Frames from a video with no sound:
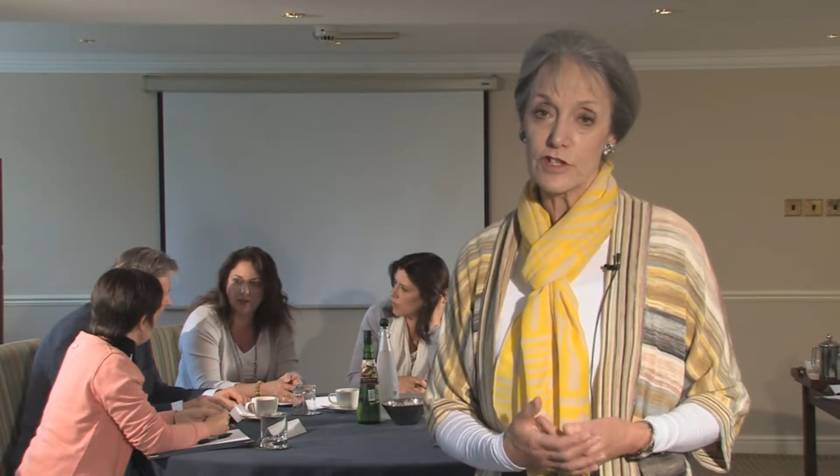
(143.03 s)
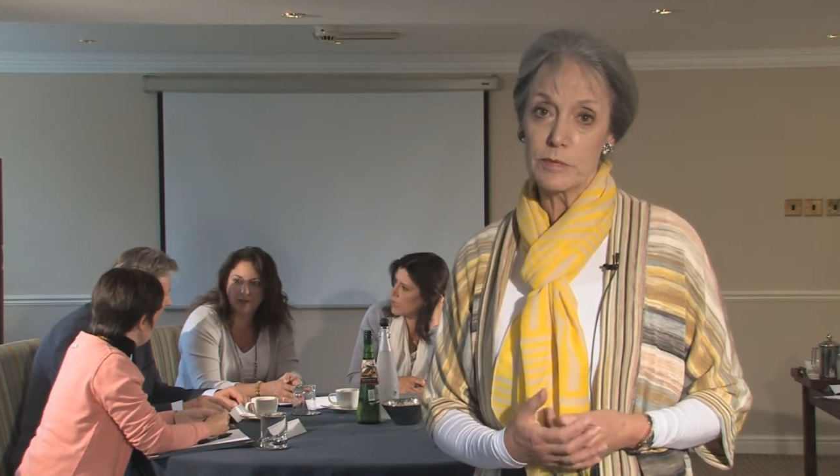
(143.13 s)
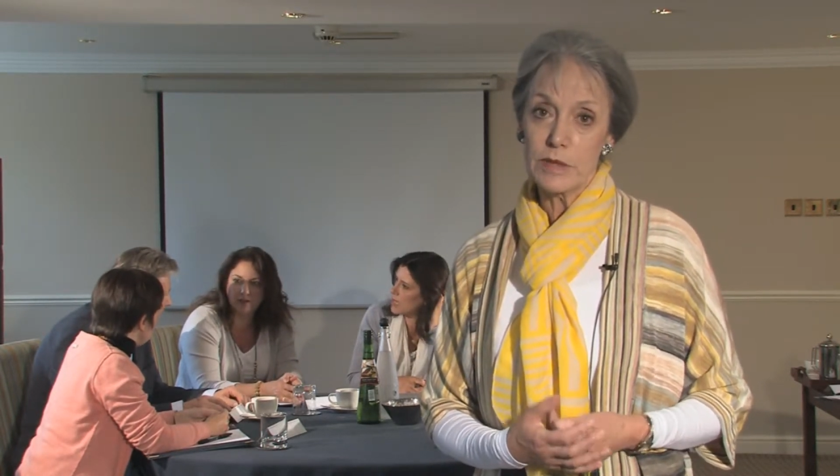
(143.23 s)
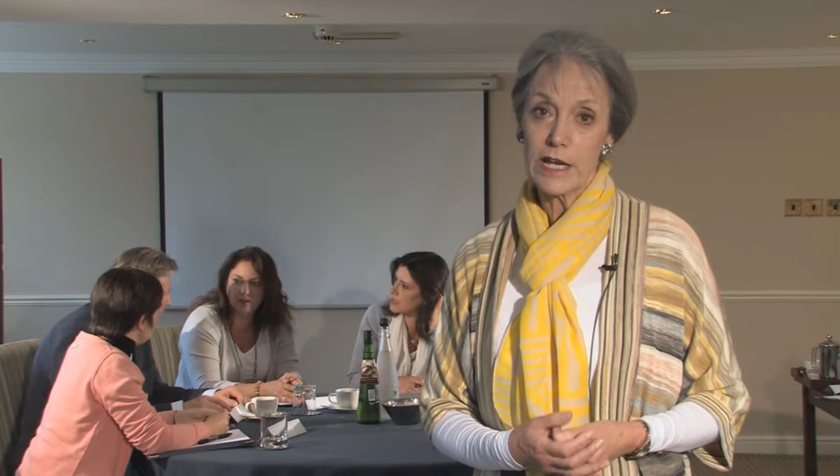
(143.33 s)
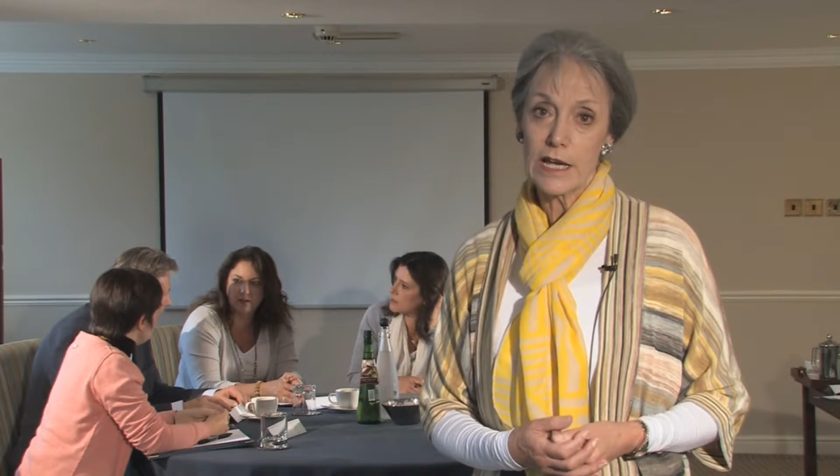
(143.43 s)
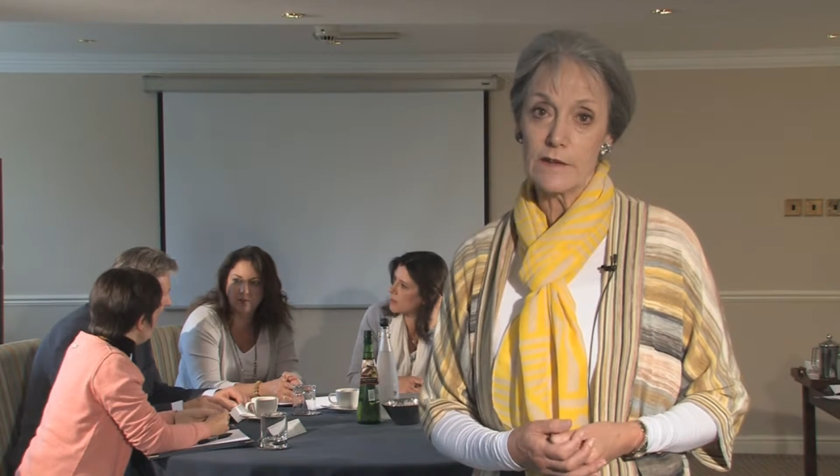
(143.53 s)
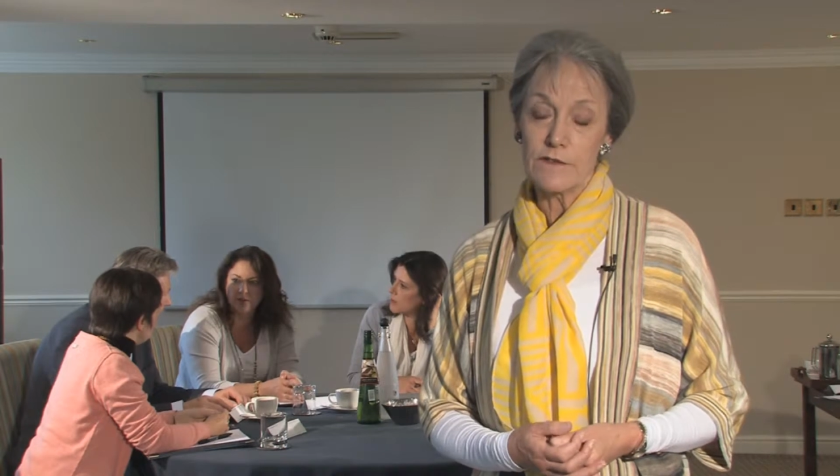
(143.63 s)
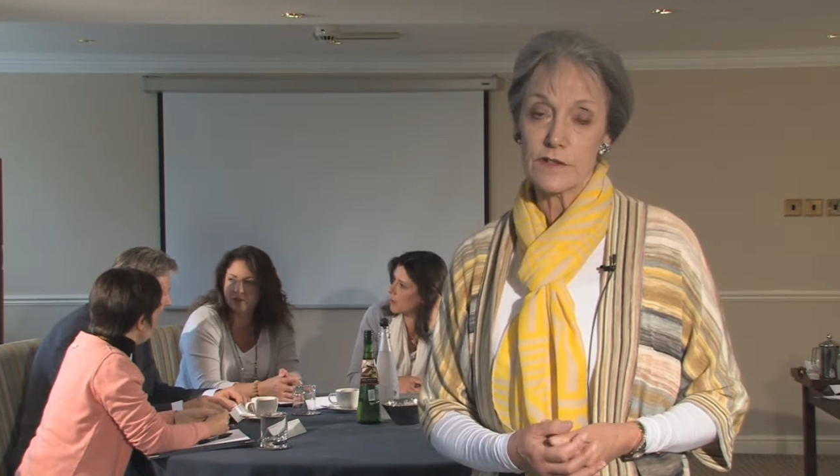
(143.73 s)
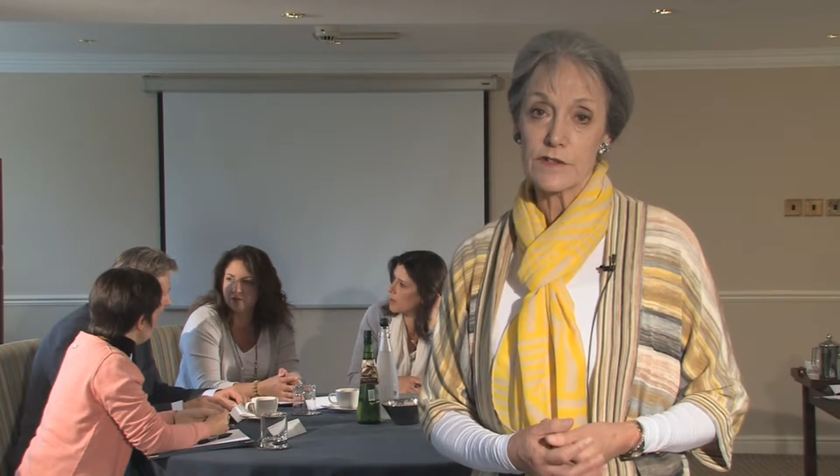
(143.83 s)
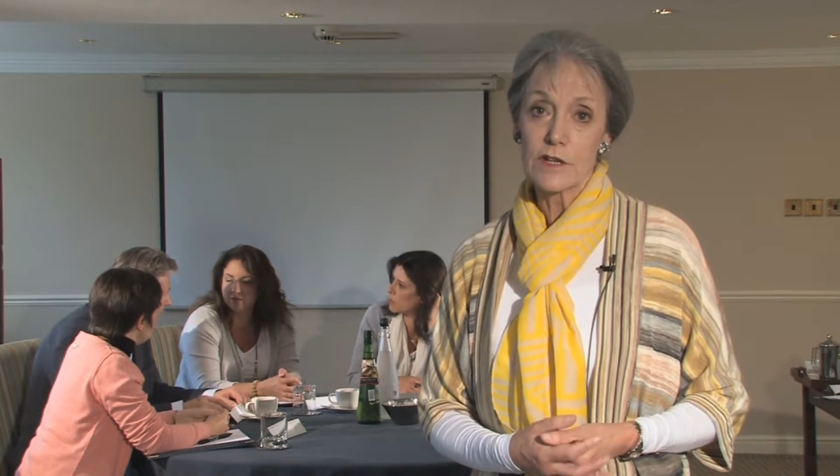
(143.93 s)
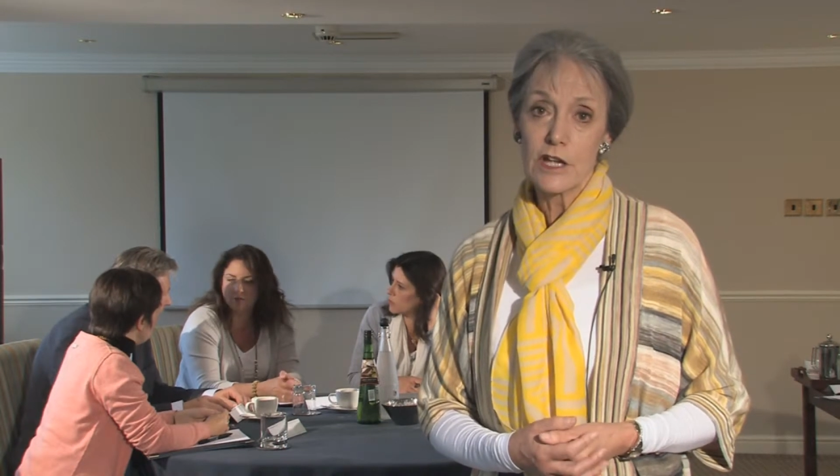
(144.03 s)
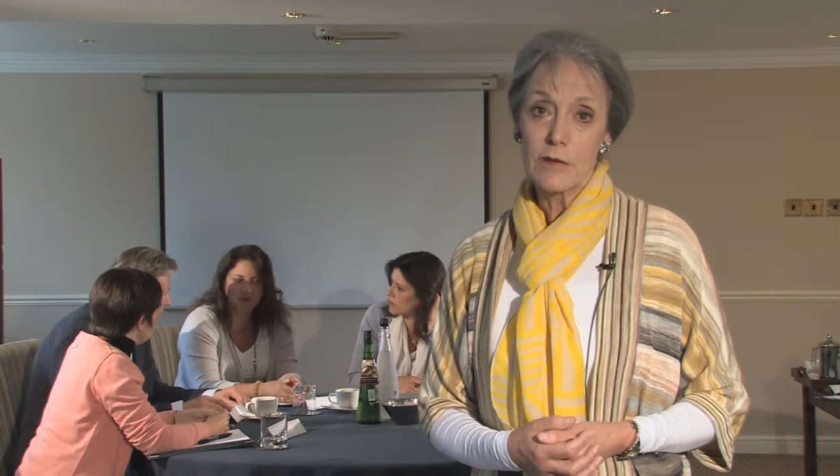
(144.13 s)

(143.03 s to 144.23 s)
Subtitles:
and behaviours